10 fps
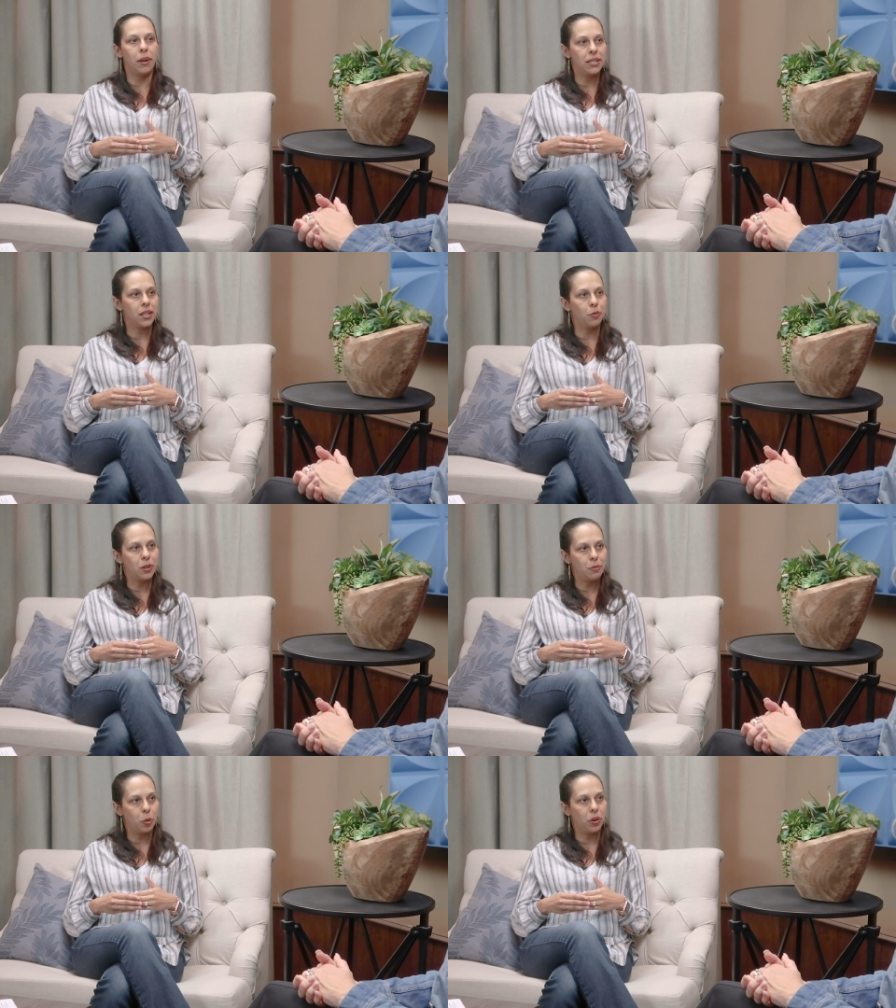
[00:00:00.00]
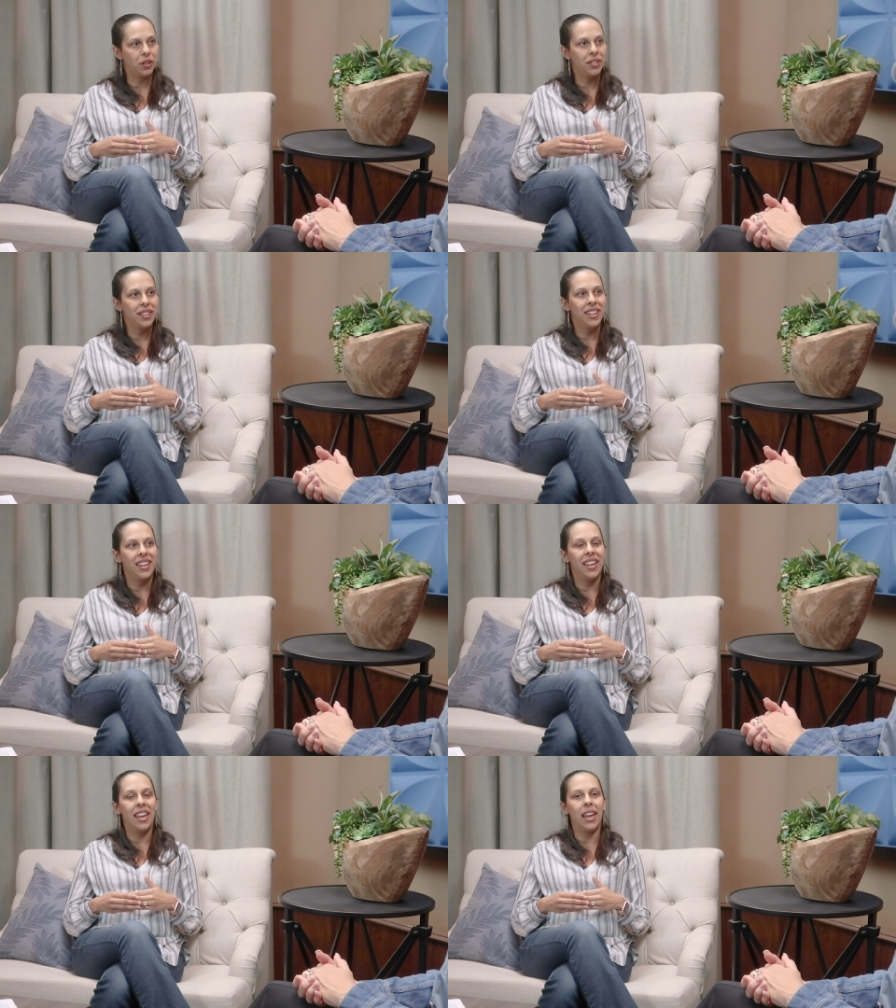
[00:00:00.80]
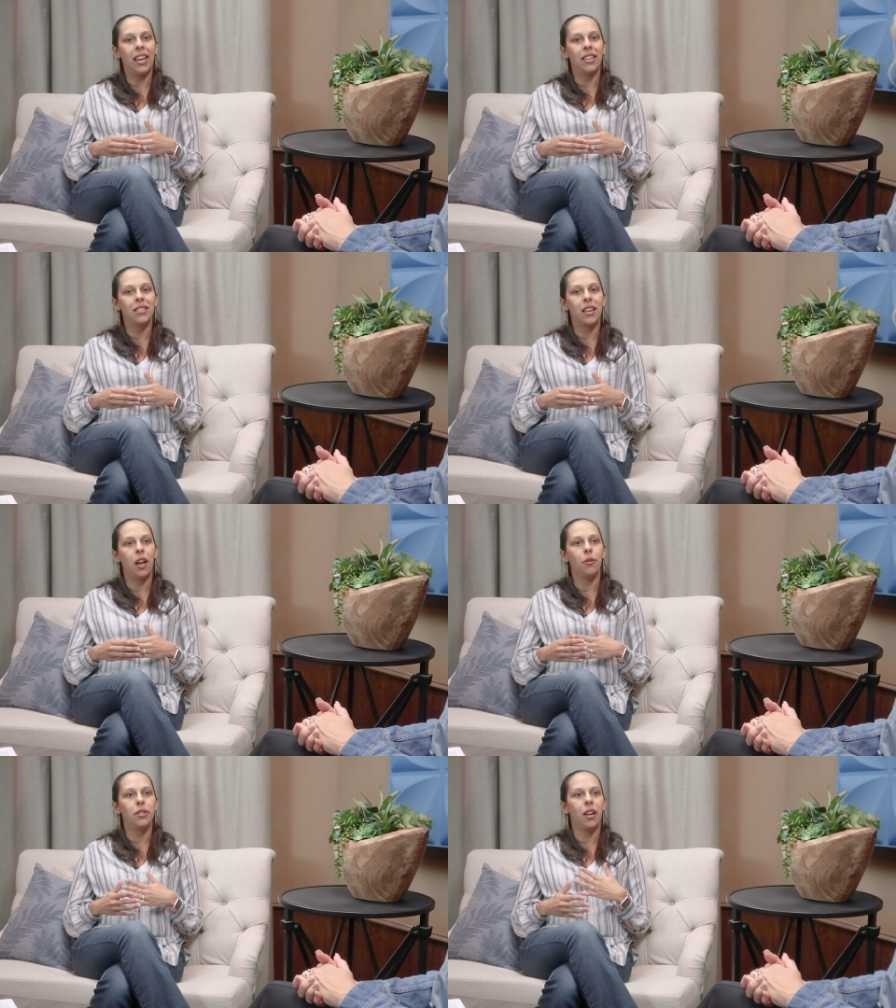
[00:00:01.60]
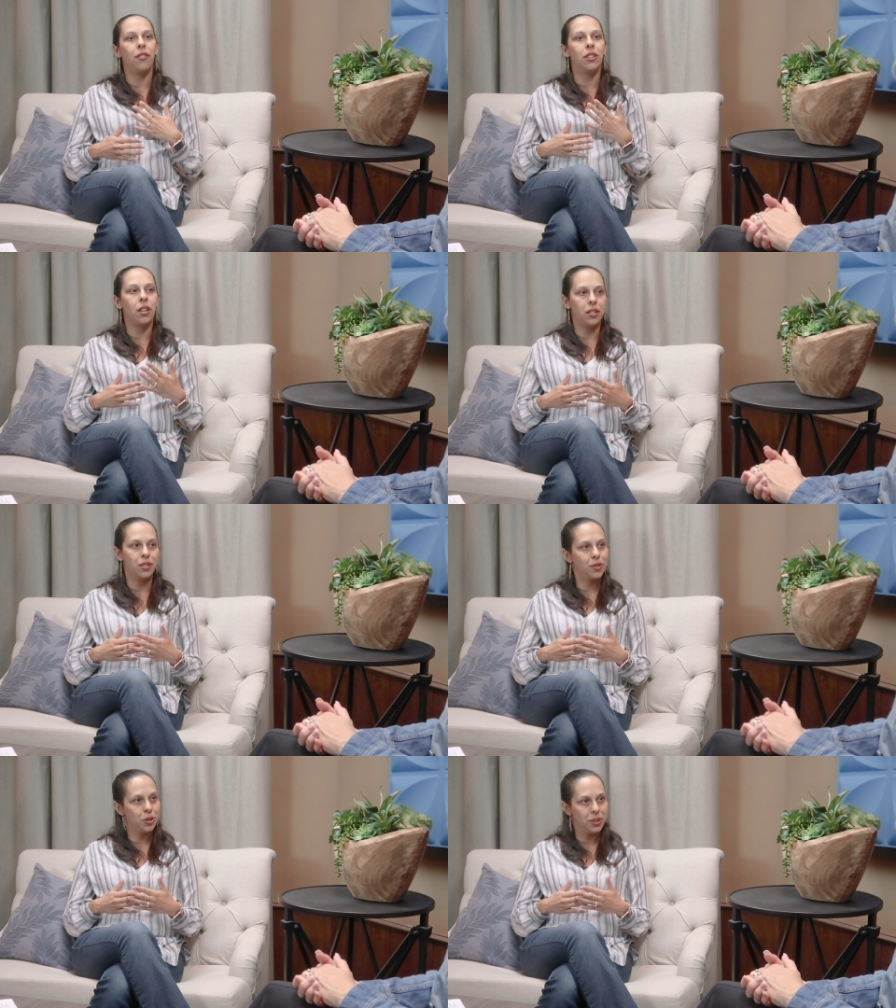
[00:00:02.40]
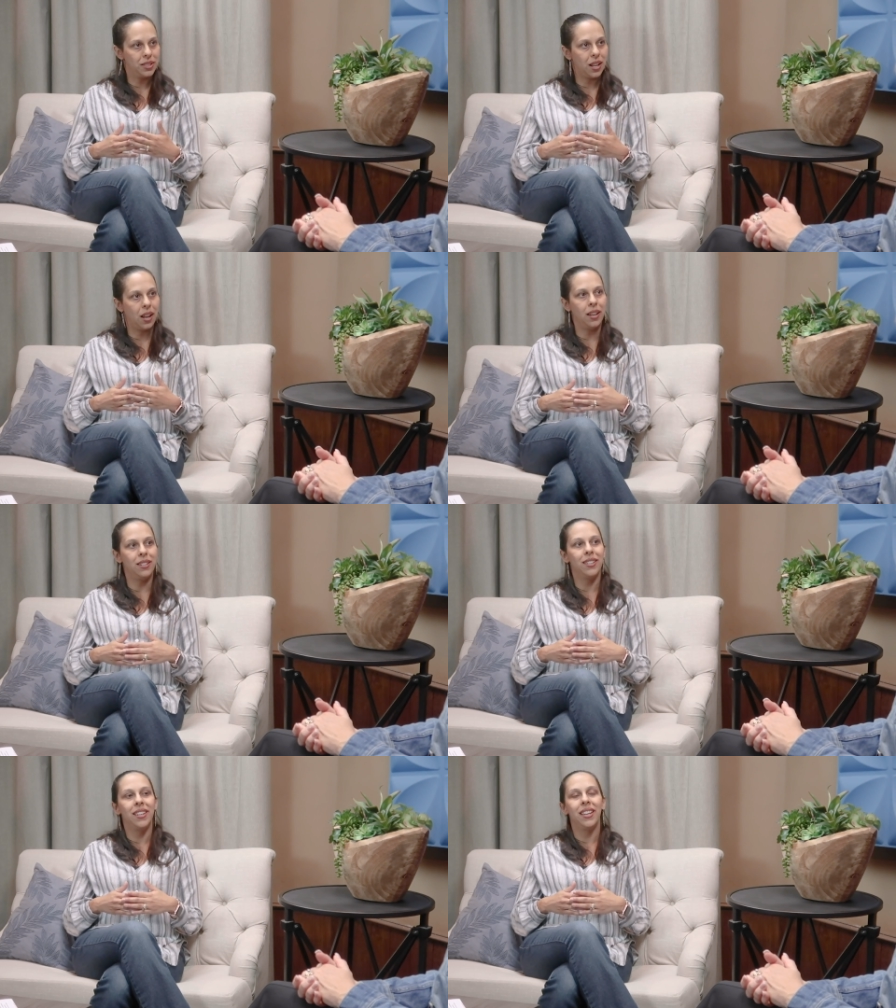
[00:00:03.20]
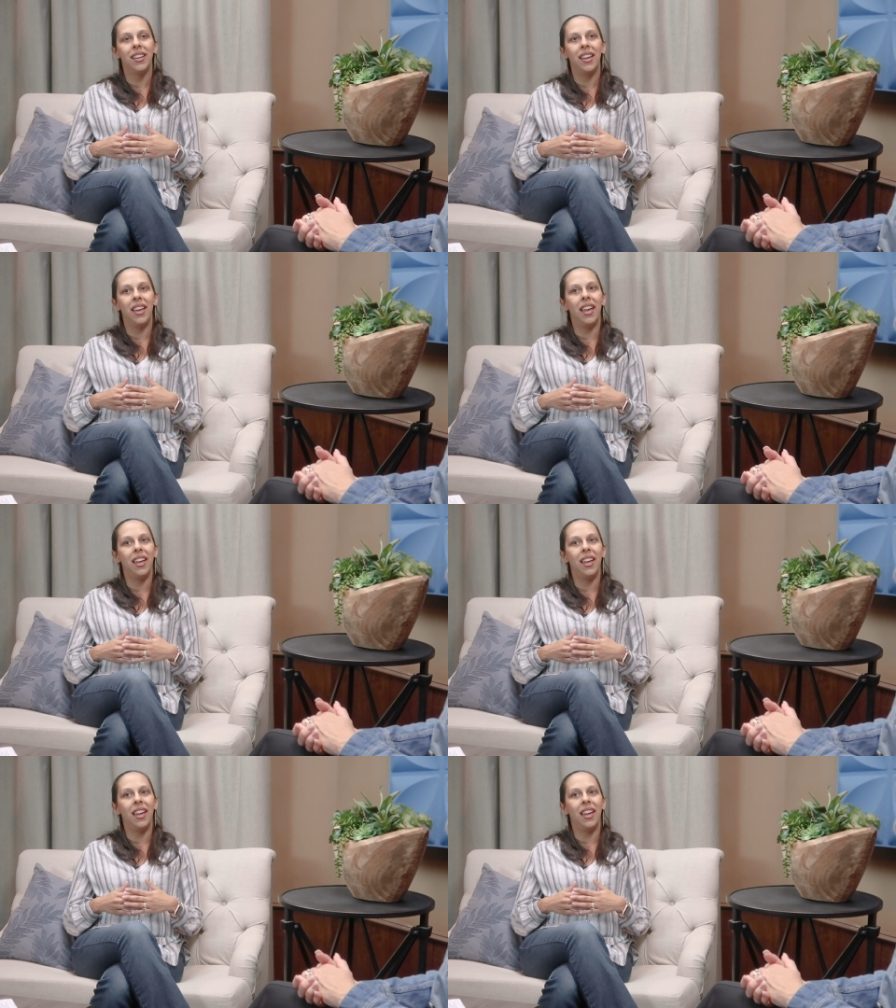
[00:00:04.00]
my son was born. Mm-hmm. And I was having thoughts of suicide mm-hmm.